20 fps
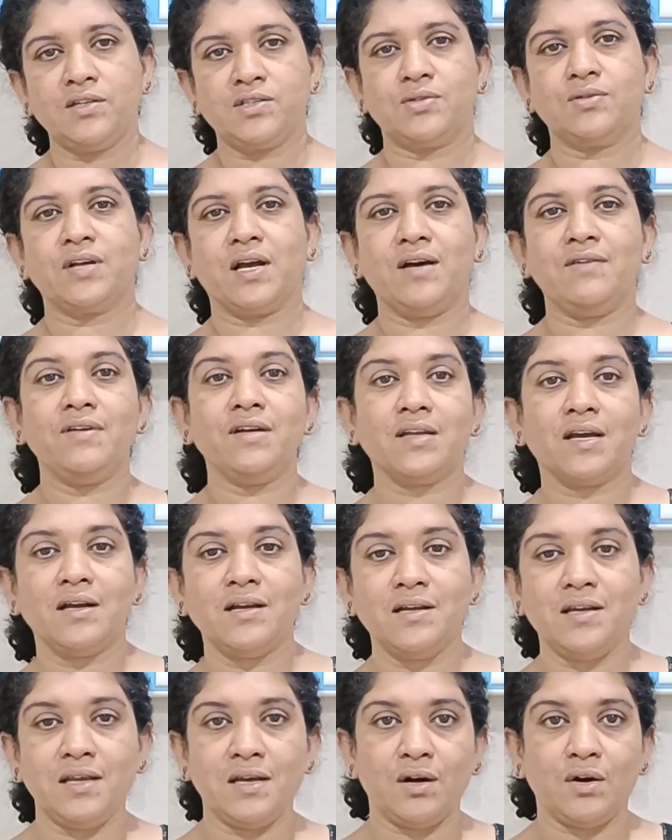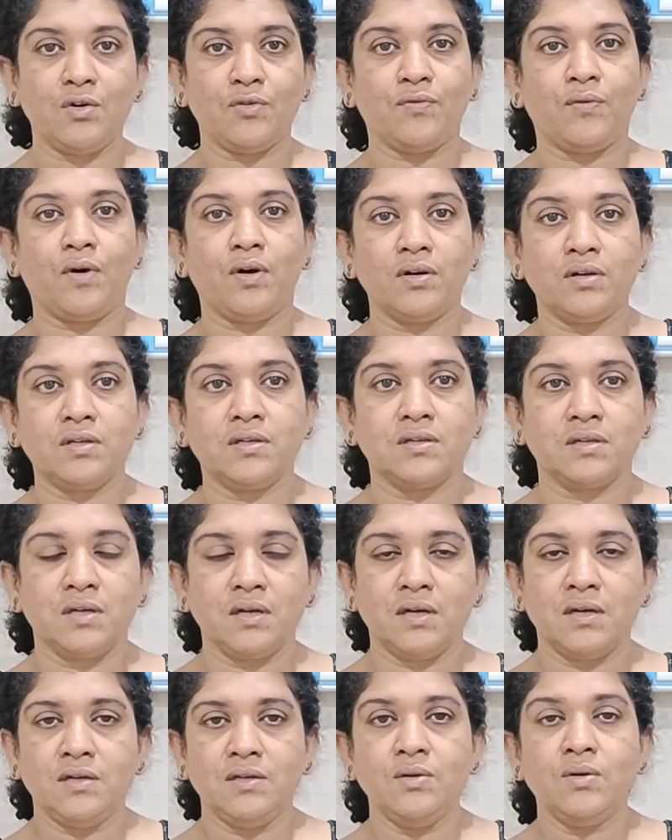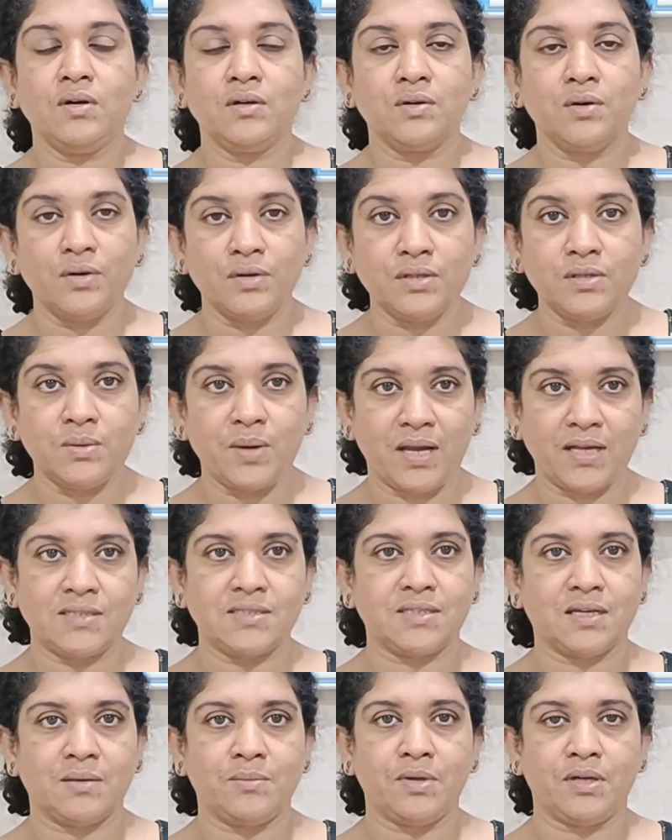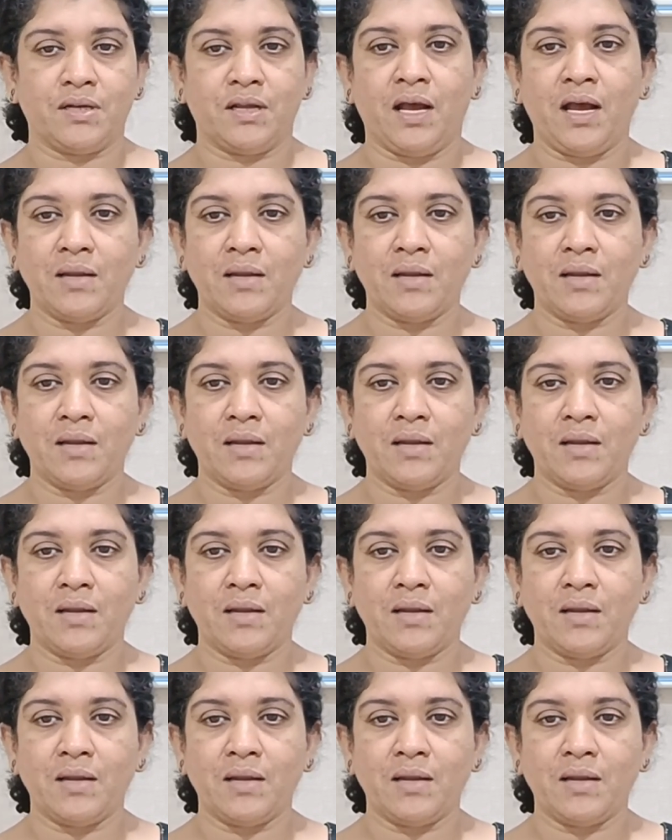should have an idea of what you are going to examine.